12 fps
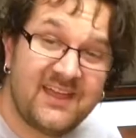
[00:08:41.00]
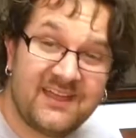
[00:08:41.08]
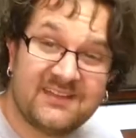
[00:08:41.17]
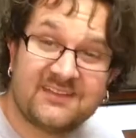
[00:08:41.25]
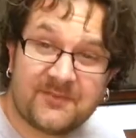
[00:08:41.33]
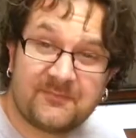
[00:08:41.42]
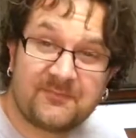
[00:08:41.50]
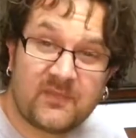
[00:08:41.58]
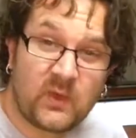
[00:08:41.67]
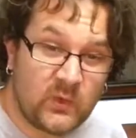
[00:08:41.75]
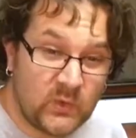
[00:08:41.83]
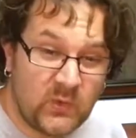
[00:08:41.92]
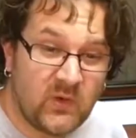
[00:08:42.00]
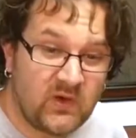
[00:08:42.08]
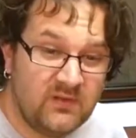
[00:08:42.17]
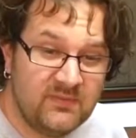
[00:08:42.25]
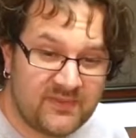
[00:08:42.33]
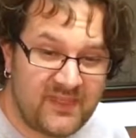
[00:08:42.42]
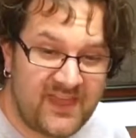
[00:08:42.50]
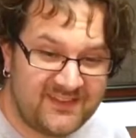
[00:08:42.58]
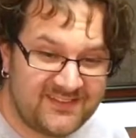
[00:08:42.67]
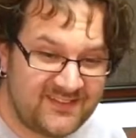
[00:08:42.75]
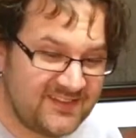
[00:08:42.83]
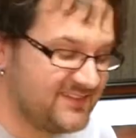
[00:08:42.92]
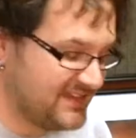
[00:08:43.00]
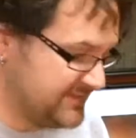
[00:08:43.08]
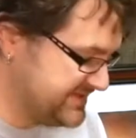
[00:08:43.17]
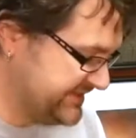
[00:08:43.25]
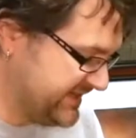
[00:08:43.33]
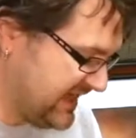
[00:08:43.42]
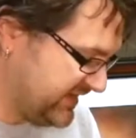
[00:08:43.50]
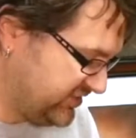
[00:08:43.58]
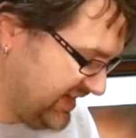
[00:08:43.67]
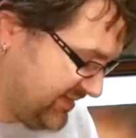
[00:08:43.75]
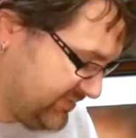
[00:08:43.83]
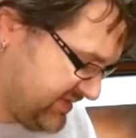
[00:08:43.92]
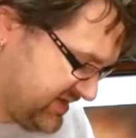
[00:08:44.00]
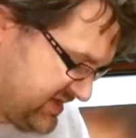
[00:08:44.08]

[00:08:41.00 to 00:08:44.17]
And cool, that's the same exact shape.